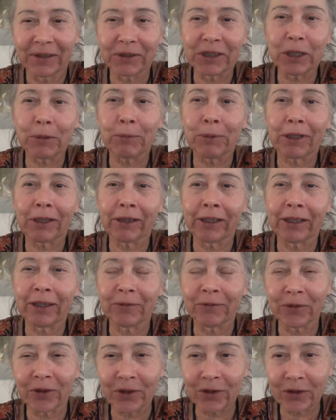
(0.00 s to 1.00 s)
Typically
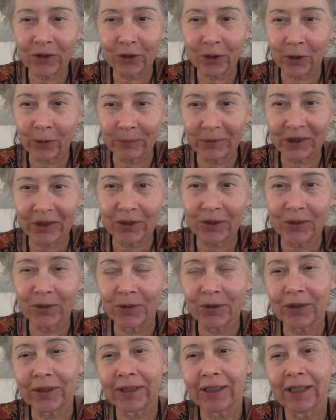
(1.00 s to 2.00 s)
the first term is
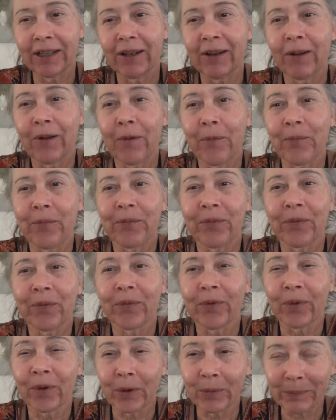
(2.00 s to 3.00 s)
used
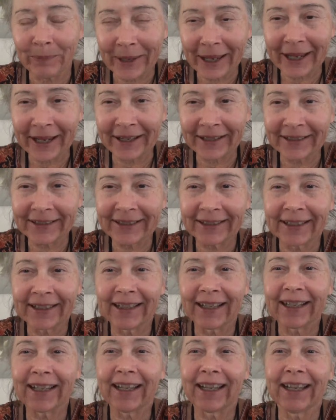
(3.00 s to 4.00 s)
for men
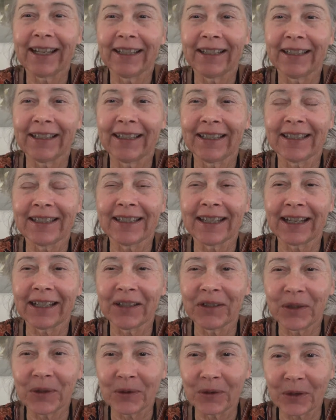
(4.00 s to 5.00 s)
and the
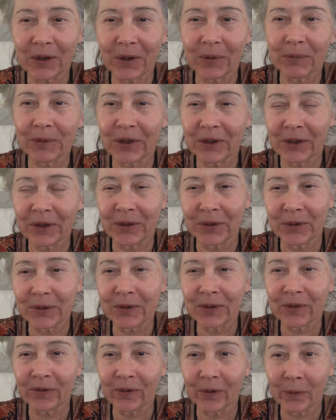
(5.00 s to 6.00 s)
second two terms are
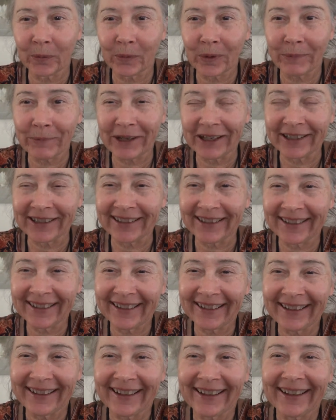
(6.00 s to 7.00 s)
used for women.
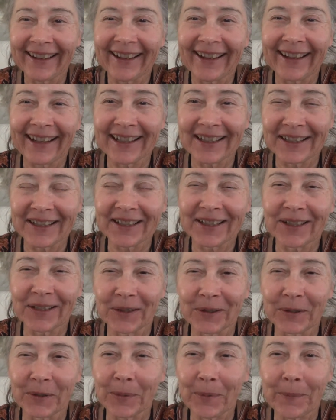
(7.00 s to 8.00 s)
And
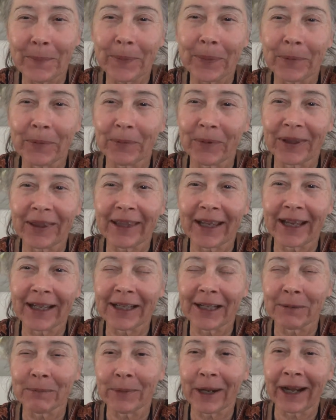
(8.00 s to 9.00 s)
so with
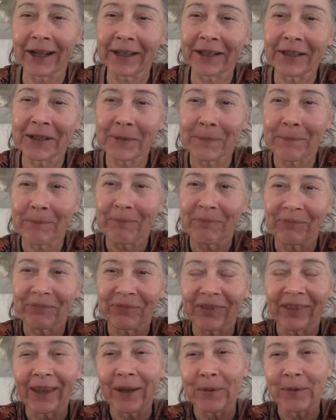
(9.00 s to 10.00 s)
that in mind,
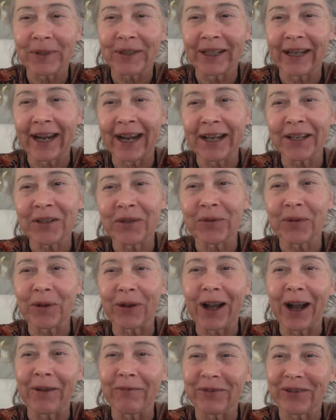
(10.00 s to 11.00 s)
there was an astral
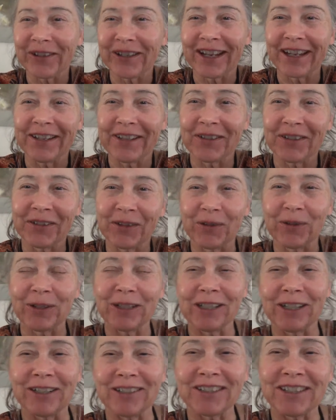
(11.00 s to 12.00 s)
conversation
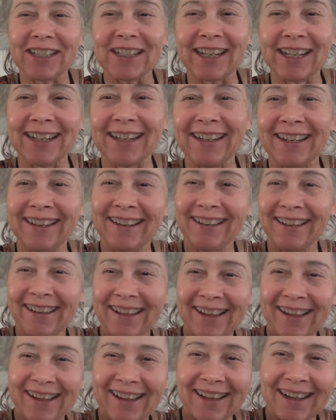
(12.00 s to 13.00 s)
going on today.
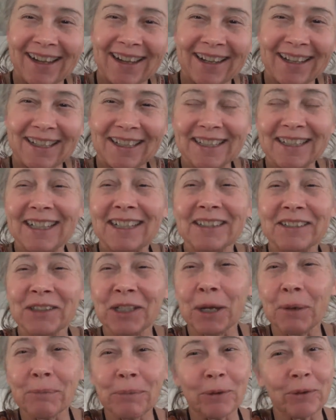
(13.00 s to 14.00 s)
A
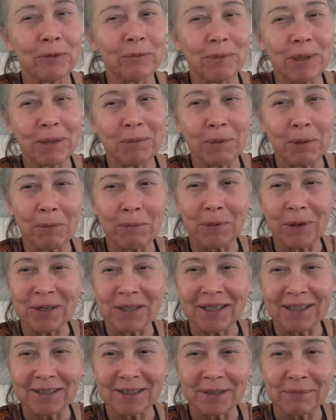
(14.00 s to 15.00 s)
number of people
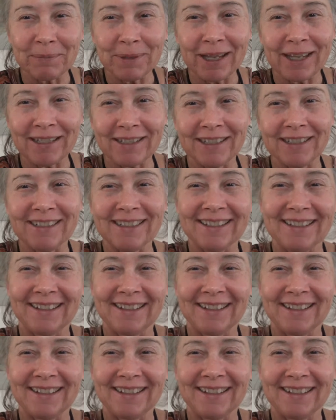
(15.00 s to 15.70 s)
participated.